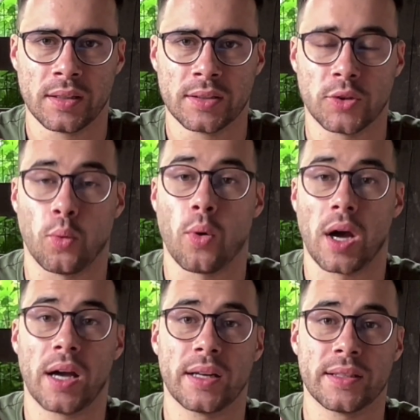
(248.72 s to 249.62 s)
to
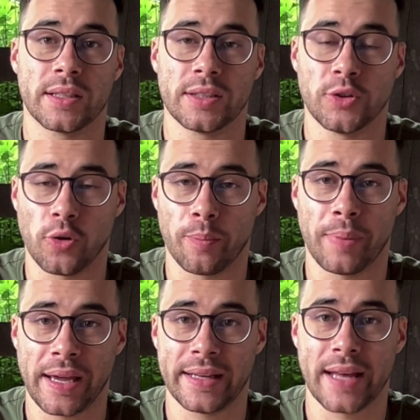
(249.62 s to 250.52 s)
run your
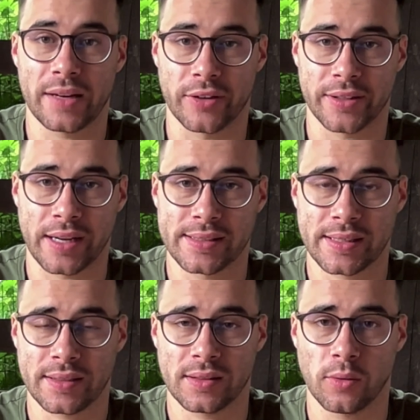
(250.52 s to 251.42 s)
paid
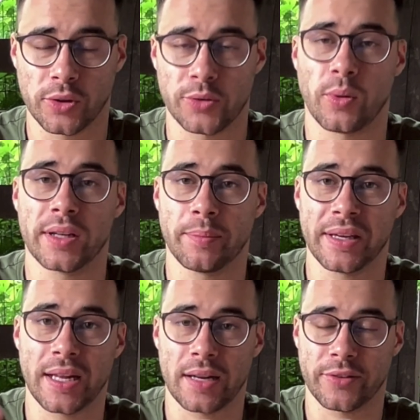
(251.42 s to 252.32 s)
advertising, or to run the
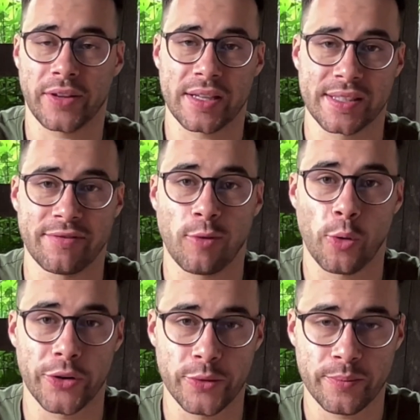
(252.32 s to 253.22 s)
paid advertising
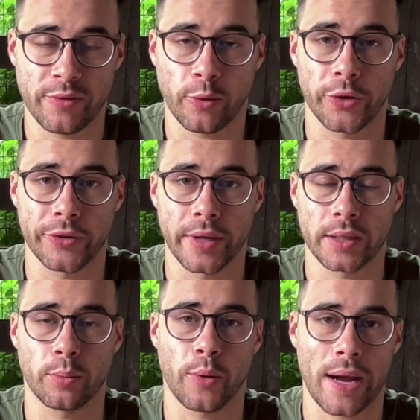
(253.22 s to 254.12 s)
for you, for your
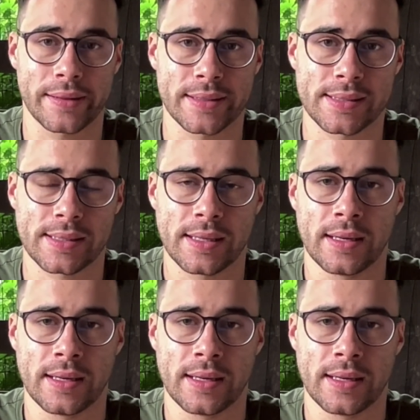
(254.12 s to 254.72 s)
dental practice,